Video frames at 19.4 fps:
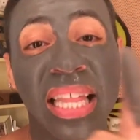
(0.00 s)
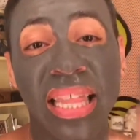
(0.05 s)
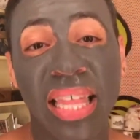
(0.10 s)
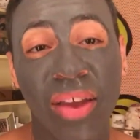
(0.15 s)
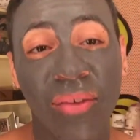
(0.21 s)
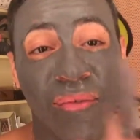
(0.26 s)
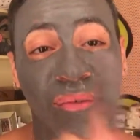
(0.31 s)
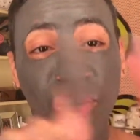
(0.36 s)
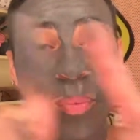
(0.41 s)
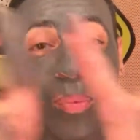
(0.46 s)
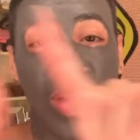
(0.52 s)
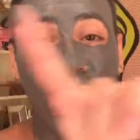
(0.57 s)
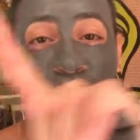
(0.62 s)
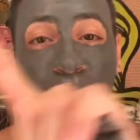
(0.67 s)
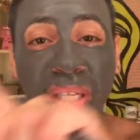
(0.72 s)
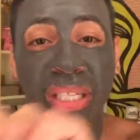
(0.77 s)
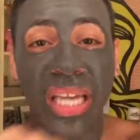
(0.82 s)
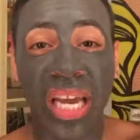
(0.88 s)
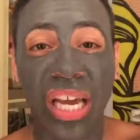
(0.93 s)
then from there
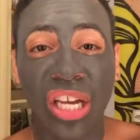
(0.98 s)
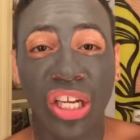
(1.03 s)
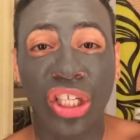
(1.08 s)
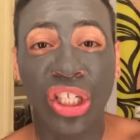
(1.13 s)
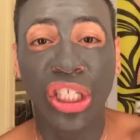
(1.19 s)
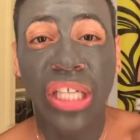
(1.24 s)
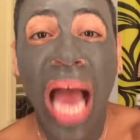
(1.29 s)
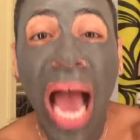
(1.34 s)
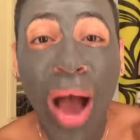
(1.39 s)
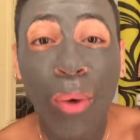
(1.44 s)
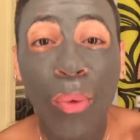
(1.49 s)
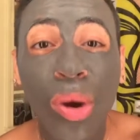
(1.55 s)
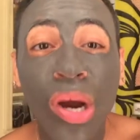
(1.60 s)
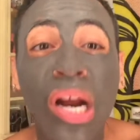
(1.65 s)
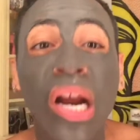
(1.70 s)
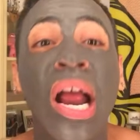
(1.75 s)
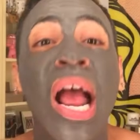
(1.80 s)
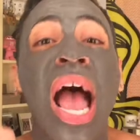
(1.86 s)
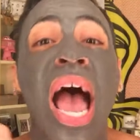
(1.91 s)
we take a
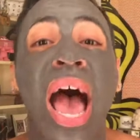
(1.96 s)
shower.